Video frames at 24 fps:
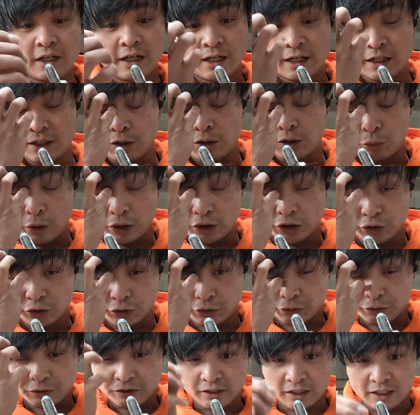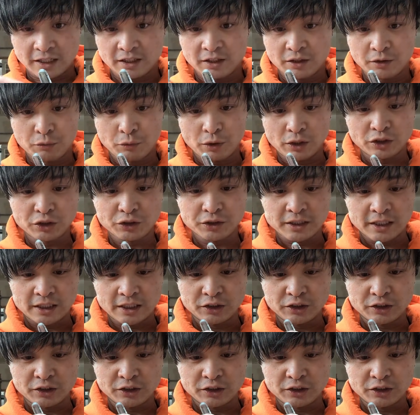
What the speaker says: the washer do is that the washer